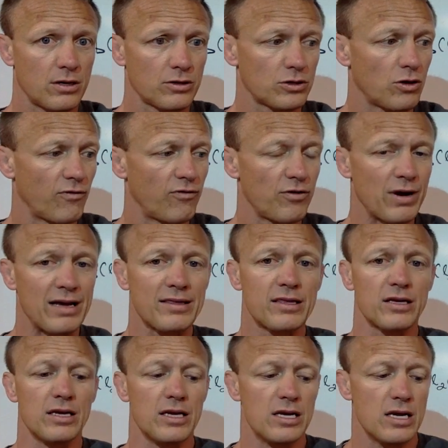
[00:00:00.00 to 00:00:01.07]
So if we write
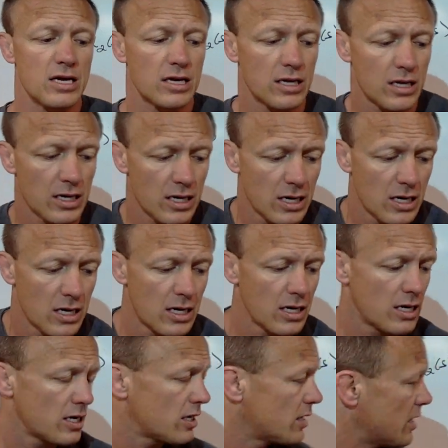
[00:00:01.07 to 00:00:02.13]
the
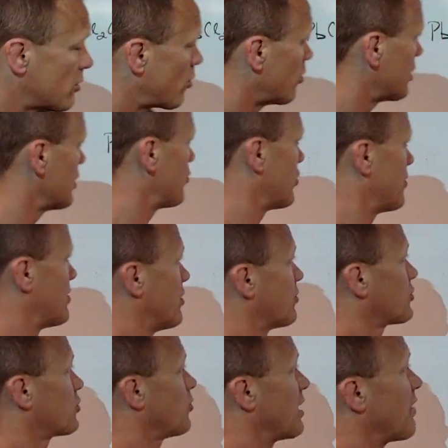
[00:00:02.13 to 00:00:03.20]
equilibrium here,
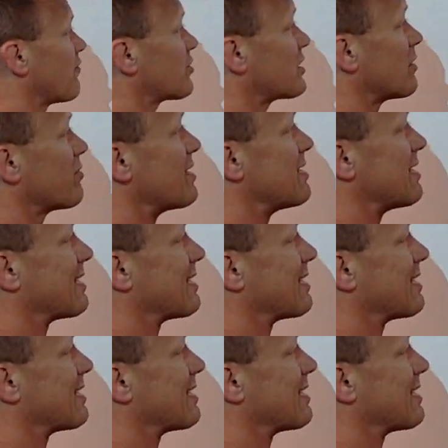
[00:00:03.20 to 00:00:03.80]
so whenever something